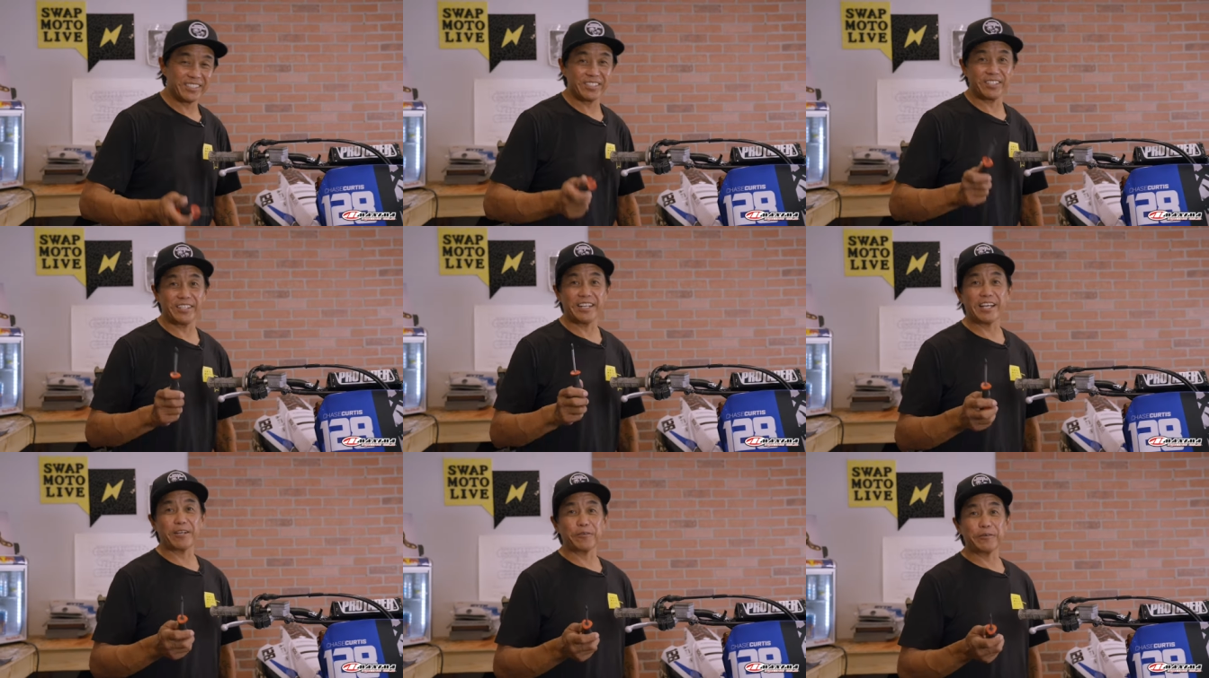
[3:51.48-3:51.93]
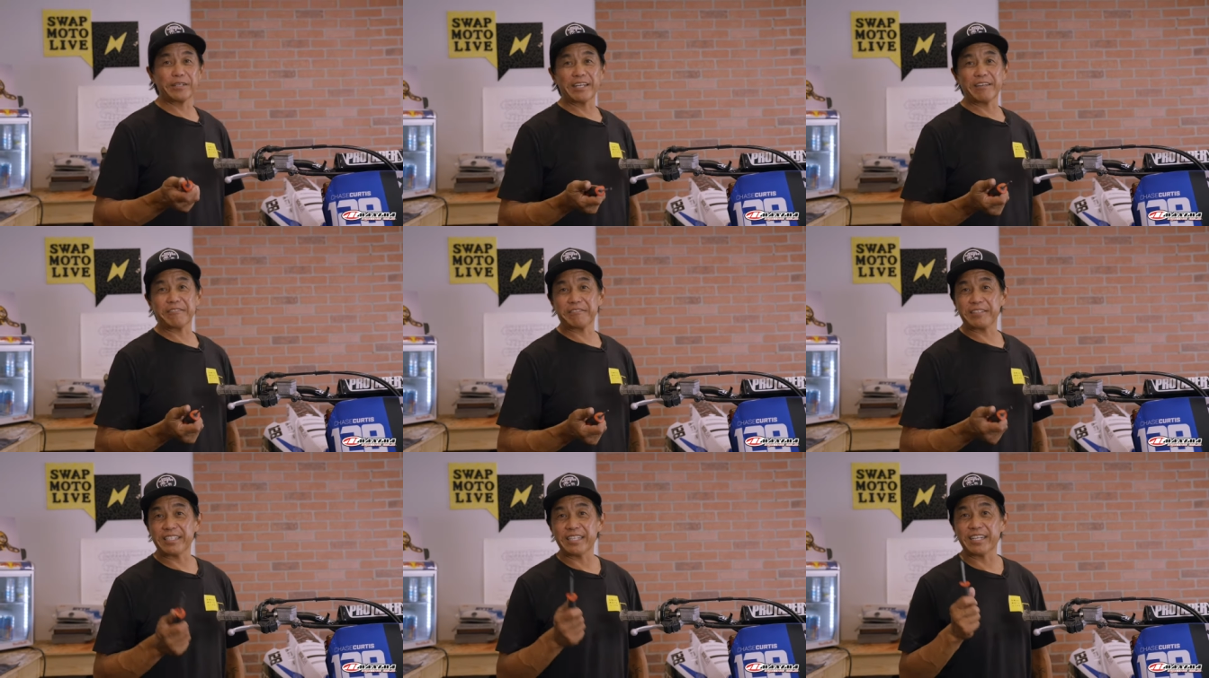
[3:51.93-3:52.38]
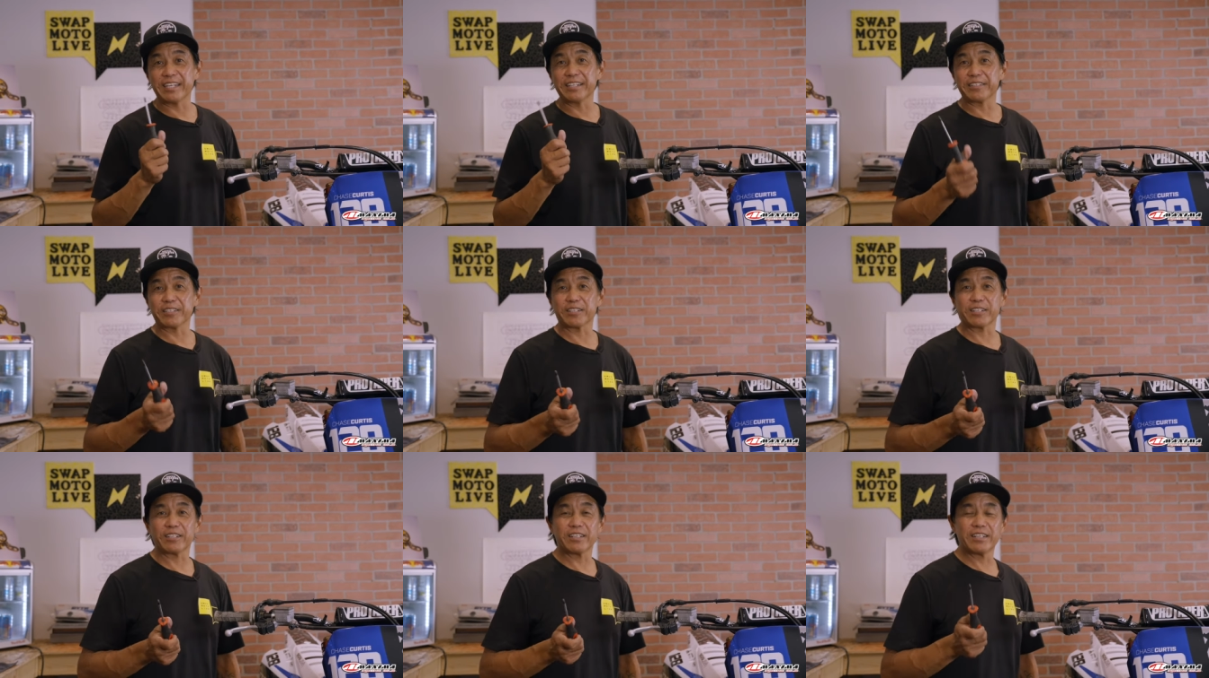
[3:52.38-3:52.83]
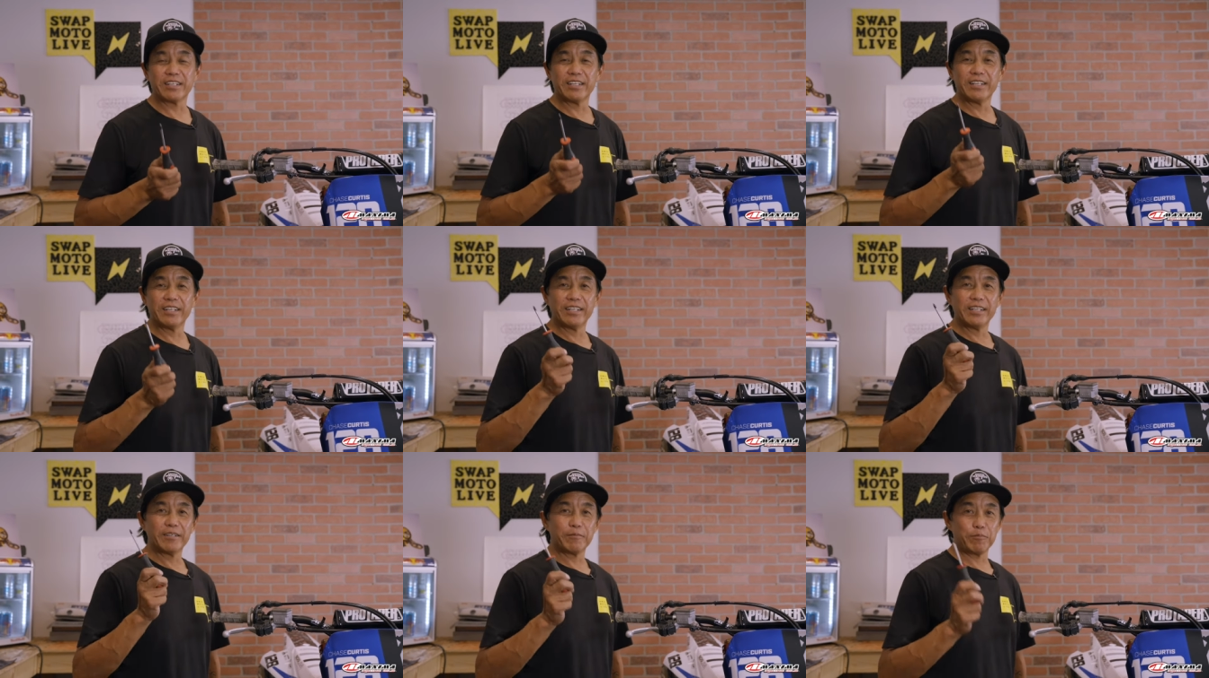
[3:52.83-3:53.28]
So now that we have the other
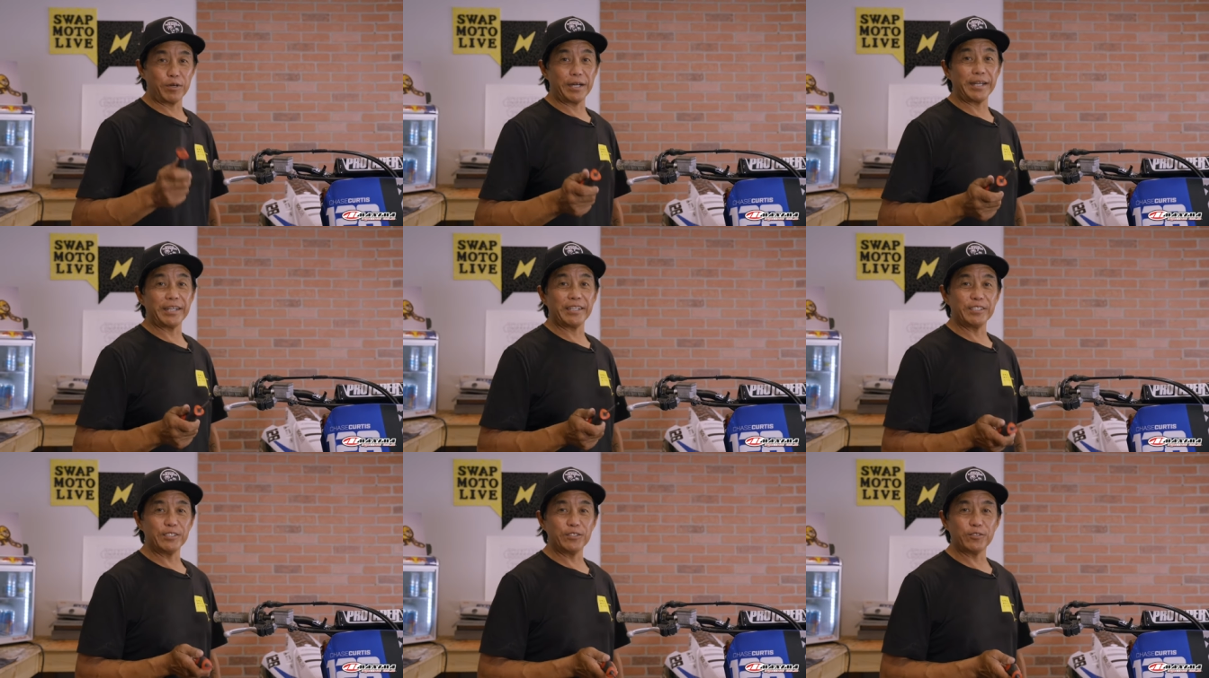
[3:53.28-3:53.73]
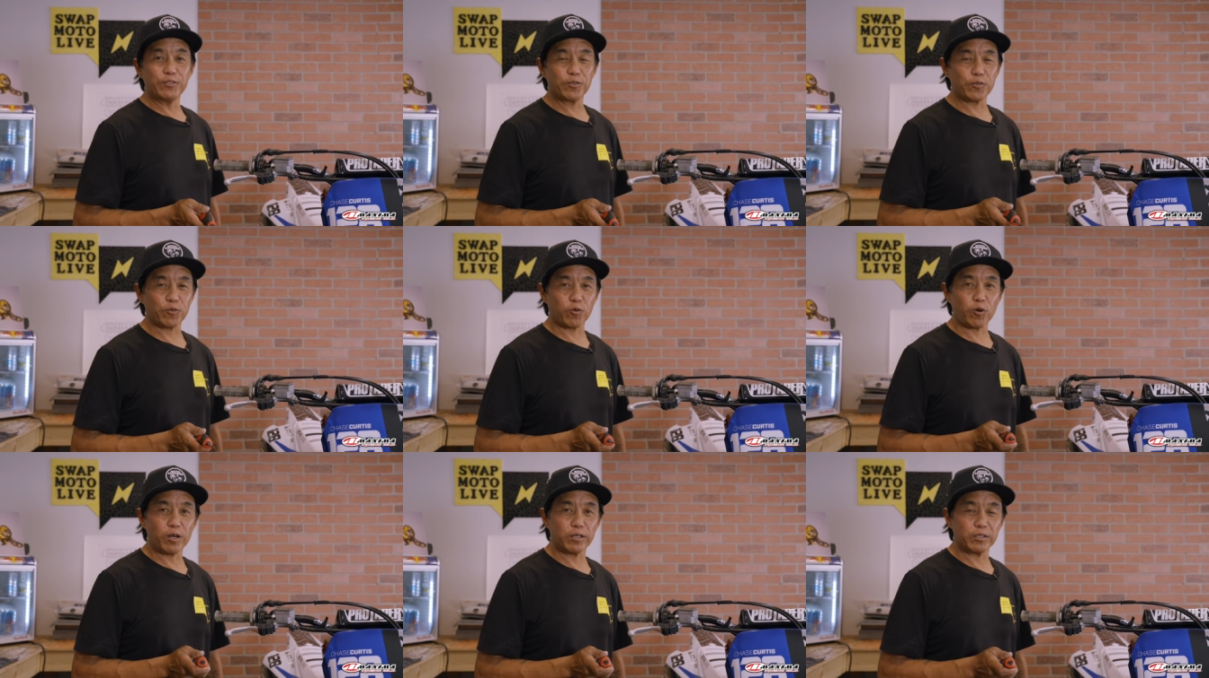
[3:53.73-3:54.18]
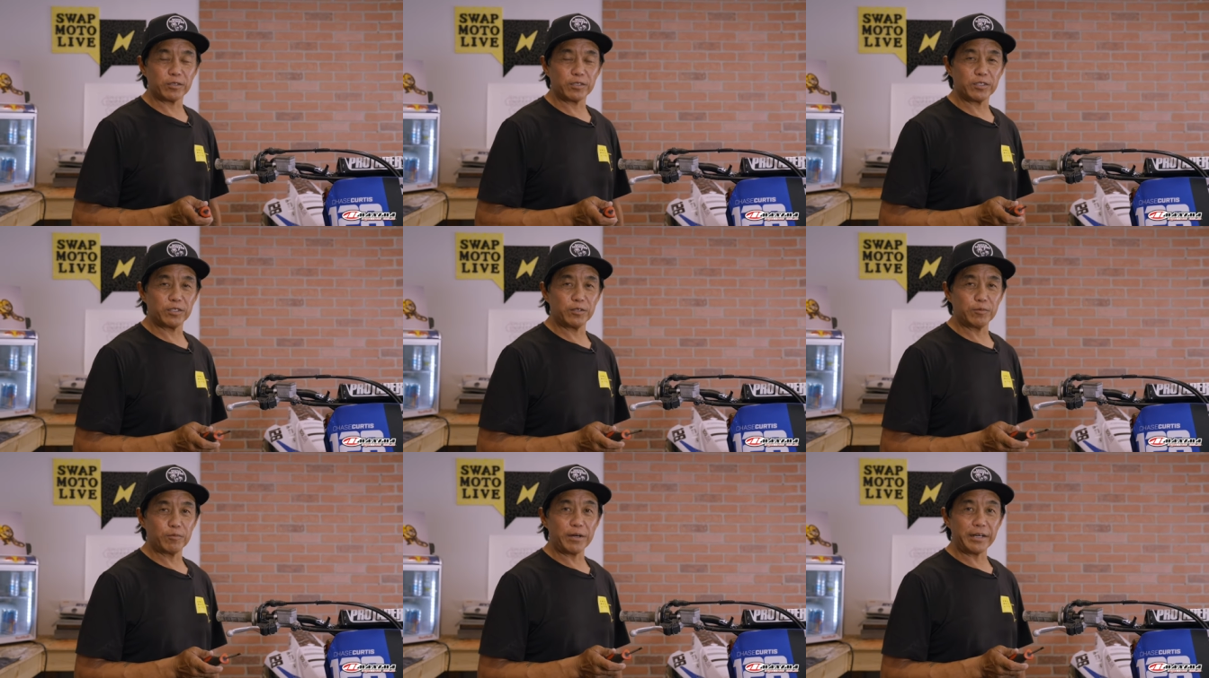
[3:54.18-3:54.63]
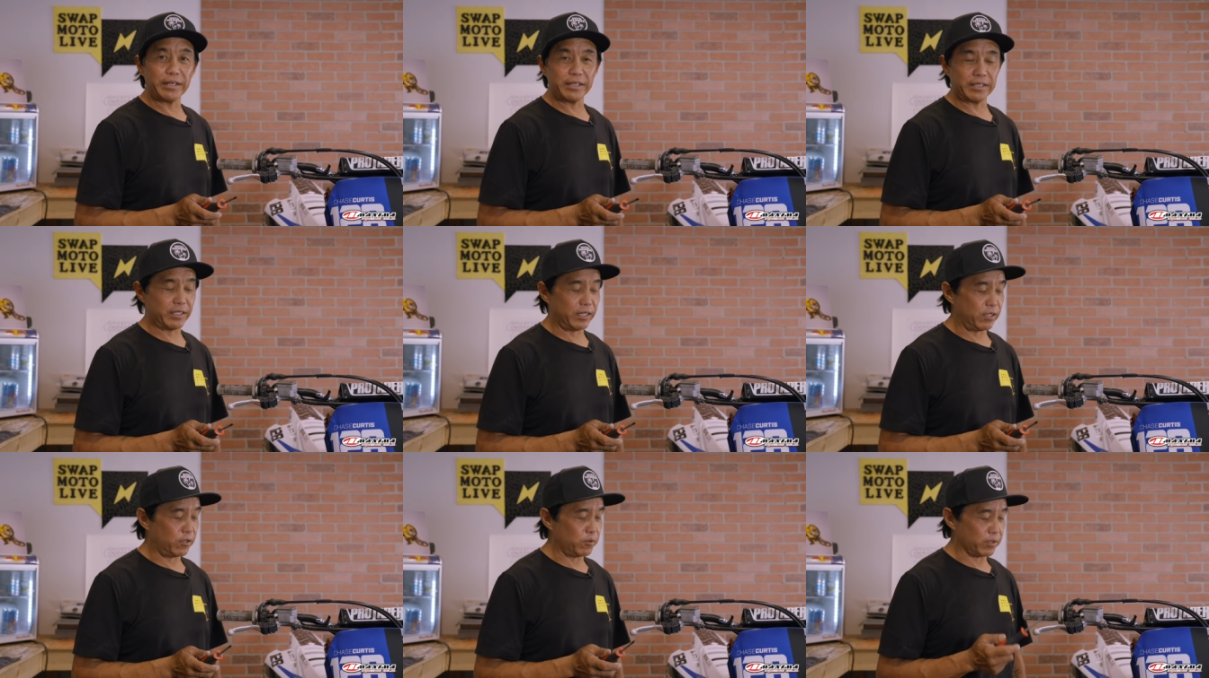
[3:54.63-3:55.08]
brand new throttle tube ready to go,